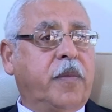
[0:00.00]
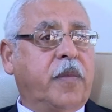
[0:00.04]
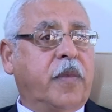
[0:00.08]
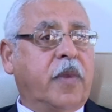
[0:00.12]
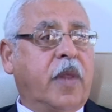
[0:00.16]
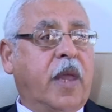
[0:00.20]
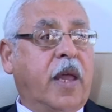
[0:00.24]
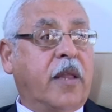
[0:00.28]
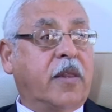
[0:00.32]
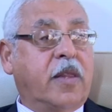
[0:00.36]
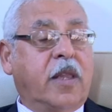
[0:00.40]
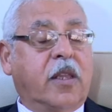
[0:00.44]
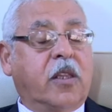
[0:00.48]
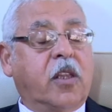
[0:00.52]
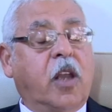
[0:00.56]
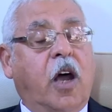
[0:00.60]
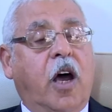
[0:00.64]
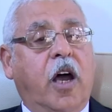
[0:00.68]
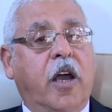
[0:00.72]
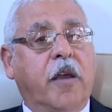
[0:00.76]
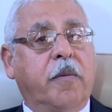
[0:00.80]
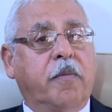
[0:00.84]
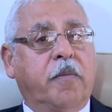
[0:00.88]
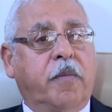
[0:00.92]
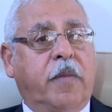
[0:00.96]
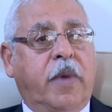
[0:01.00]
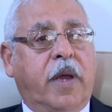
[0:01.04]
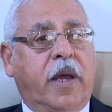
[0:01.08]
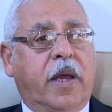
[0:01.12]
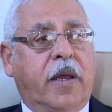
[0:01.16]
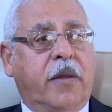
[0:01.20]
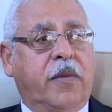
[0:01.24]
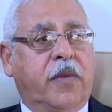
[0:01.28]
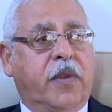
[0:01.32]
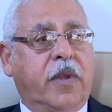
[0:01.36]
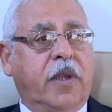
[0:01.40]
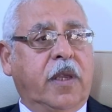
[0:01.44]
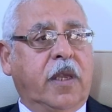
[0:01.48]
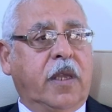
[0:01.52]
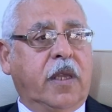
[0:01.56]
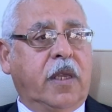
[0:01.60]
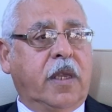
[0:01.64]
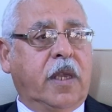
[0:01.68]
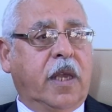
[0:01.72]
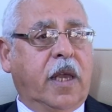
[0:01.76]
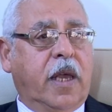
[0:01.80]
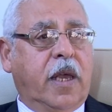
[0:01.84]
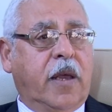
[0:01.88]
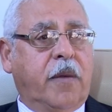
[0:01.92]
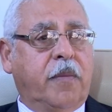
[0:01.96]
at the time,
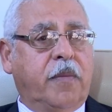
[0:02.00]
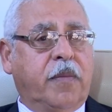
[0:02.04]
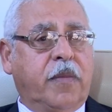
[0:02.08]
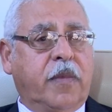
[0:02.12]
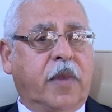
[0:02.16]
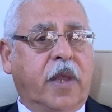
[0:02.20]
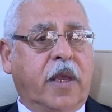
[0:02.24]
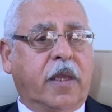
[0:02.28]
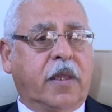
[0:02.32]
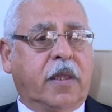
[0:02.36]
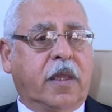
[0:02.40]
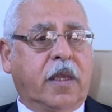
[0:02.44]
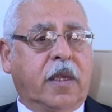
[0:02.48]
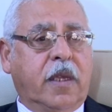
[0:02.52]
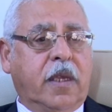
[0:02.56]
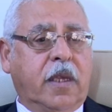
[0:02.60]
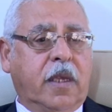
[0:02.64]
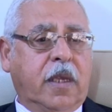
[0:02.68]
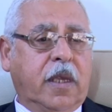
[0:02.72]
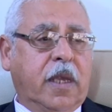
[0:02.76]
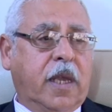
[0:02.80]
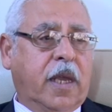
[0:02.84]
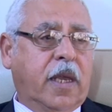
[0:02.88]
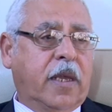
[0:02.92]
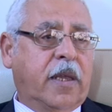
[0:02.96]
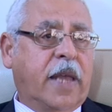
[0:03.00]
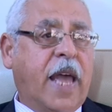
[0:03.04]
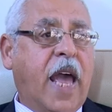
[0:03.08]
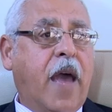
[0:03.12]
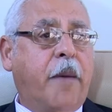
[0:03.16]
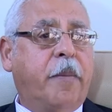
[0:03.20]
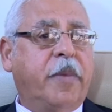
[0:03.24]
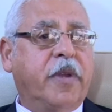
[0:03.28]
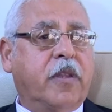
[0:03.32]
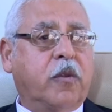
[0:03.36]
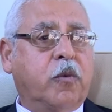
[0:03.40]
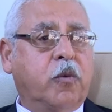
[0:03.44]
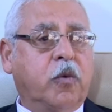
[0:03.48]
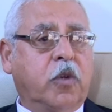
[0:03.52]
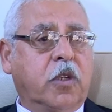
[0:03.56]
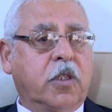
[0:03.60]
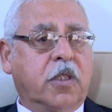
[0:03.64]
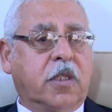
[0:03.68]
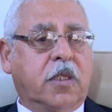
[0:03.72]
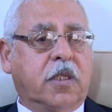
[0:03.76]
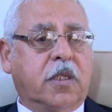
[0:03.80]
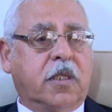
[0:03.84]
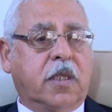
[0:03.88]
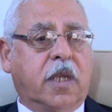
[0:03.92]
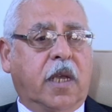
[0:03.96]
the abbot
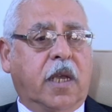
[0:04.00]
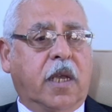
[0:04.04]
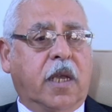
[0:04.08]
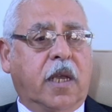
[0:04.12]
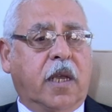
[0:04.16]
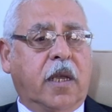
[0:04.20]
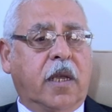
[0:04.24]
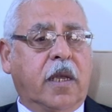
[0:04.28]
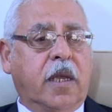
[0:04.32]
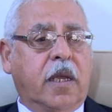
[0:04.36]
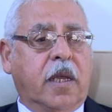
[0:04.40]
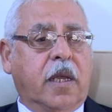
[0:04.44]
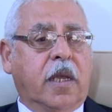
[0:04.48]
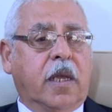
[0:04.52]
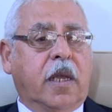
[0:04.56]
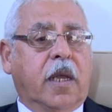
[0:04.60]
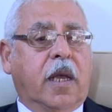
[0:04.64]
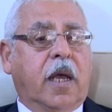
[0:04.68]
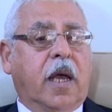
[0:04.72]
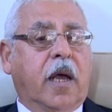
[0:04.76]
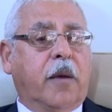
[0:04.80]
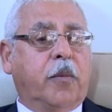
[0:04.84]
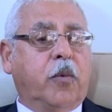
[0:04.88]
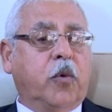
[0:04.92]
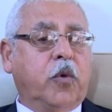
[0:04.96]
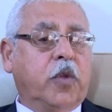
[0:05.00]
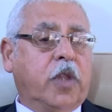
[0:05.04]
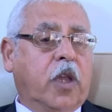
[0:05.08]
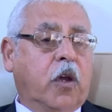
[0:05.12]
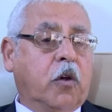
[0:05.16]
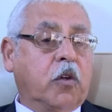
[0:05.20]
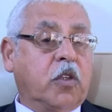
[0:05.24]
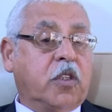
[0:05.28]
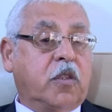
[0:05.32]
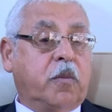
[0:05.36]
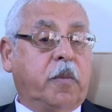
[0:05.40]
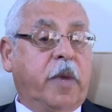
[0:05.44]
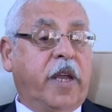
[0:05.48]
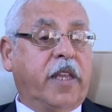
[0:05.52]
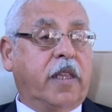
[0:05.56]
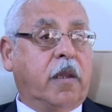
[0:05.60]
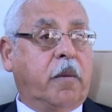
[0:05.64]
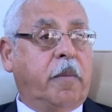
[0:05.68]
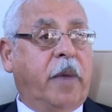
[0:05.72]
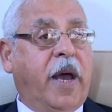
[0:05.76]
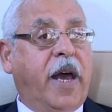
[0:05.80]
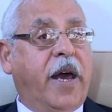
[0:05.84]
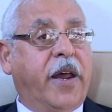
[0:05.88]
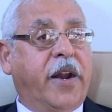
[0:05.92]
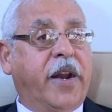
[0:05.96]
was Abuna Usman
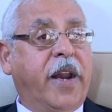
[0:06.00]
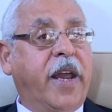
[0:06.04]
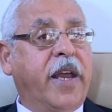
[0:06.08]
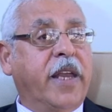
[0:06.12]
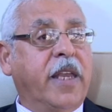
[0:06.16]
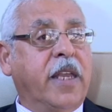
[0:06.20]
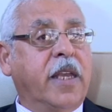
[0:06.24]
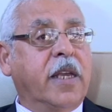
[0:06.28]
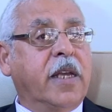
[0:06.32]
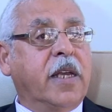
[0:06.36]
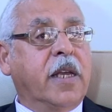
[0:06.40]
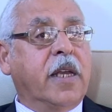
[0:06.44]
al-Maharra'i.